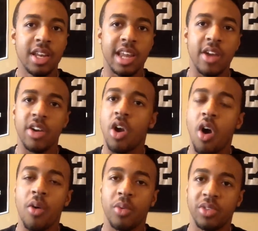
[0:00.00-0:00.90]
Derek
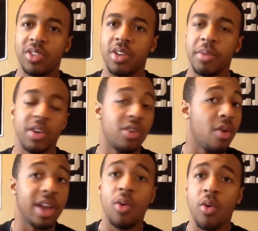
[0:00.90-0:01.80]
Carr, which is going to be a
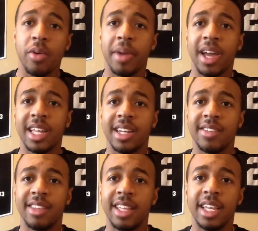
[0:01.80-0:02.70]
great quarterback in this
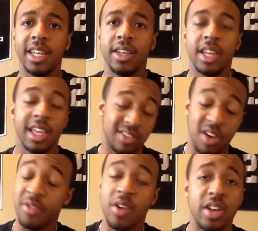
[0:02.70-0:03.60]
league, is
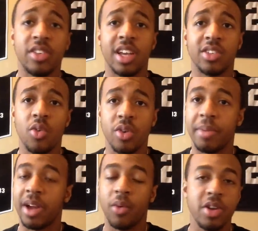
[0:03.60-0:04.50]
our franchise
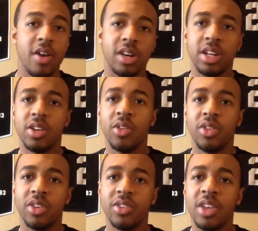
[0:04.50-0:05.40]
quarterback. We already know
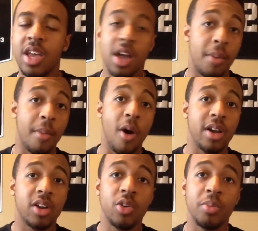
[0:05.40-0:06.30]
this. Amari
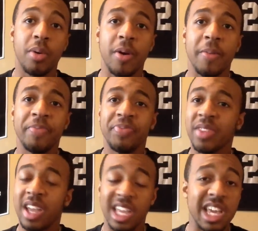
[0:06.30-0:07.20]
Cooper,
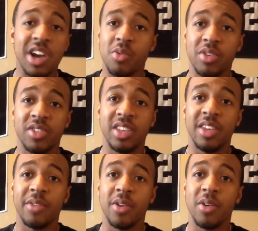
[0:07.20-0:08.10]
a young
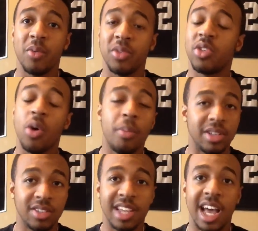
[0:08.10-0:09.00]
receiver with so
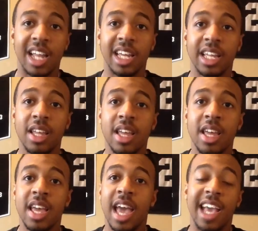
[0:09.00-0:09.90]
much talent.
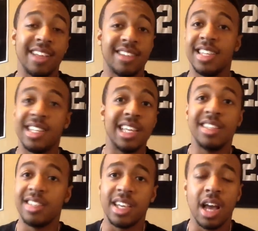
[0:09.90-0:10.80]

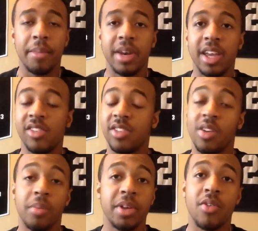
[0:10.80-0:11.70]
AC/DC combination is
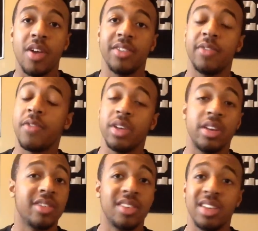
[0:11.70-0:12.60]
going to be crazy for
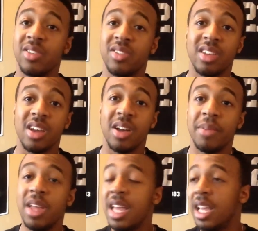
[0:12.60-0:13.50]
years and years to come.
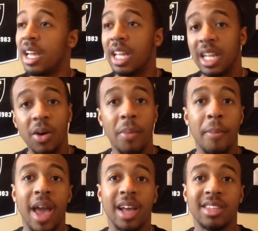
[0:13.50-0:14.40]
Khalil
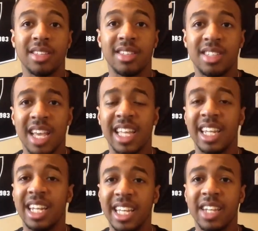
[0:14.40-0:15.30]
Mack, the second
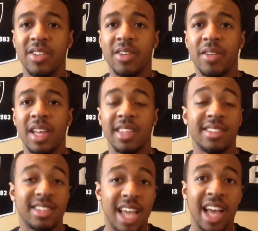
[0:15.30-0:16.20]
leader in
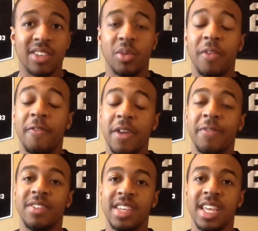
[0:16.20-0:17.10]
sacks with
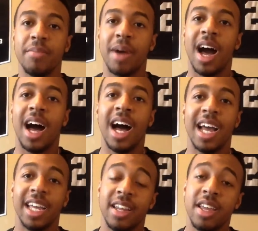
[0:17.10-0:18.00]
15
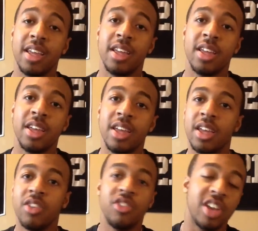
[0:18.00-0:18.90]
behind
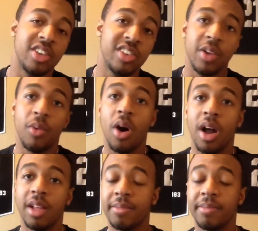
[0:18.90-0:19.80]
J.J. Watt.